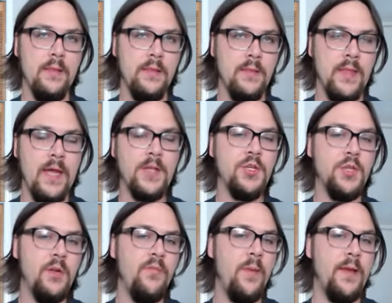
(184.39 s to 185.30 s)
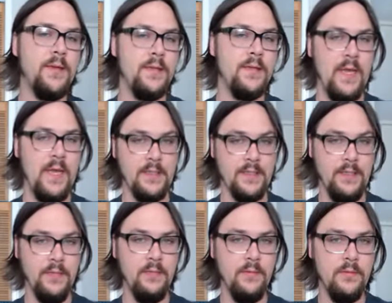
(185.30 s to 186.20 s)
That should have been
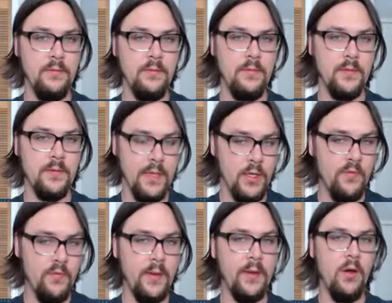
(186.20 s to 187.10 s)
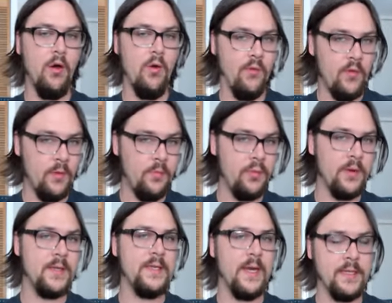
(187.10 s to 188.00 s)
detected, that you've been over
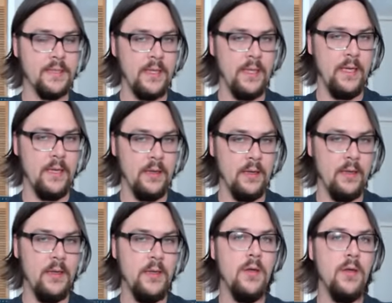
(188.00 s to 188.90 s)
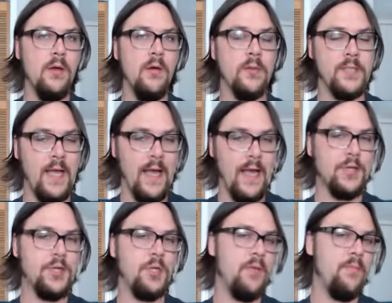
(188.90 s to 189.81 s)
predicting what's
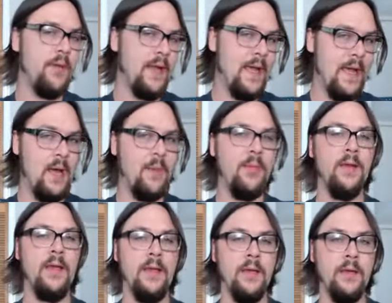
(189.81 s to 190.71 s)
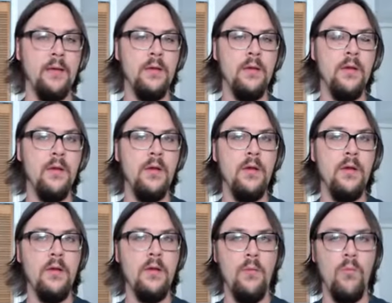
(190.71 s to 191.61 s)
actually been happening
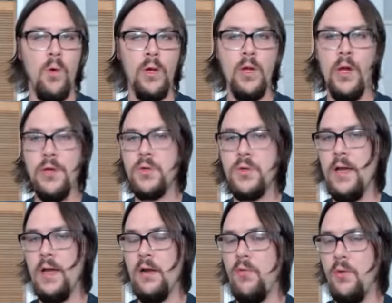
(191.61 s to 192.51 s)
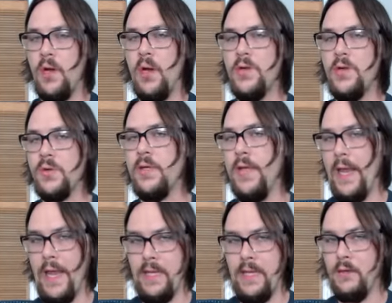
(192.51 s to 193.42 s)
100 out of
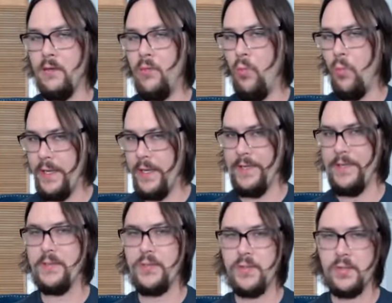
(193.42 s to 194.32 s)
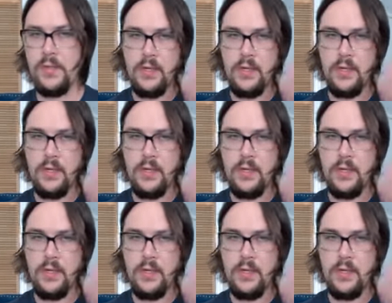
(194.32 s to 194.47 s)
108 weeks.